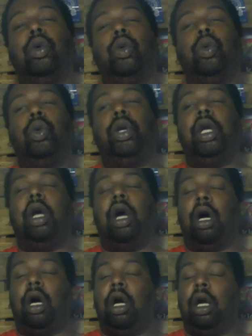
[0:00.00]
we
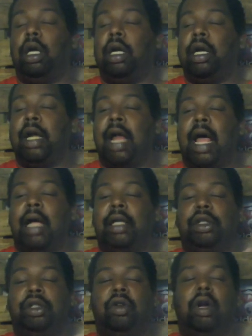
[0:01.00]
are not
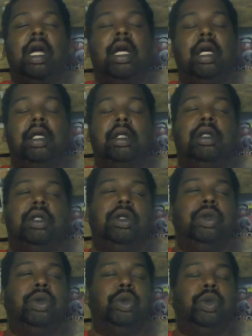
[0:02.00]
trying
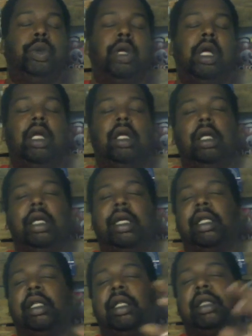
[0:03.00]
to look
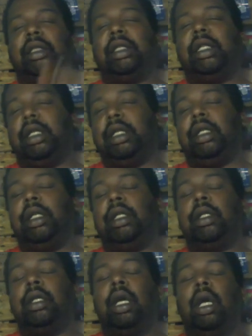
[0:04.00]
at the
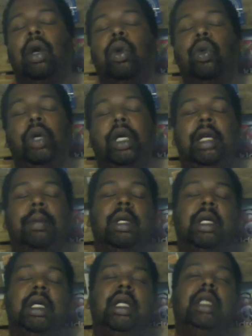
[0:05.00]
disease. We keep
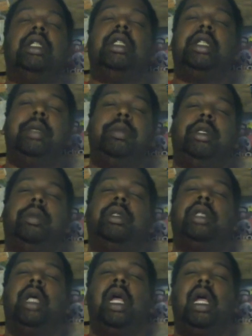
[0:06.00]
looking at the
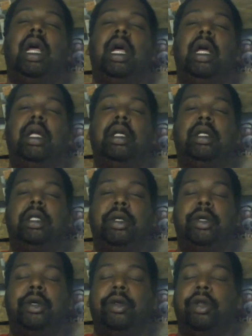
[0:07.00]
symptoms. And
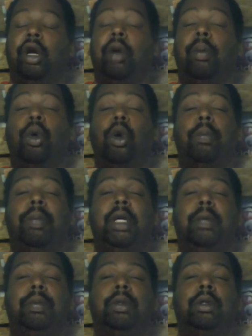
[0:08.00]
until there are more
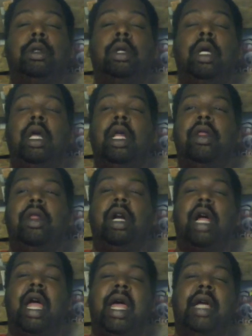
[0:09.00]
people that
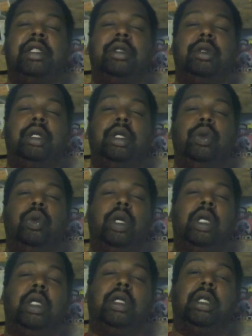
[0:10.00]
are actually
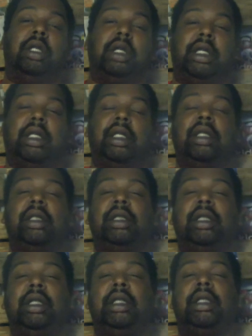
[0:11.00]
willing to look at the
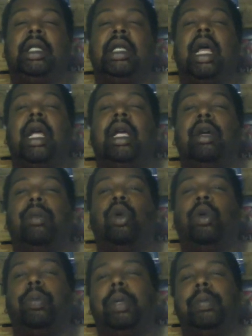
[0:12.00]
disease, and I hear
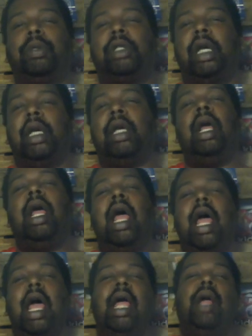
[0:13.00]
more people saying,
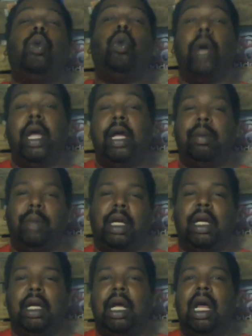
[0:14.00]
hey, wait a minute,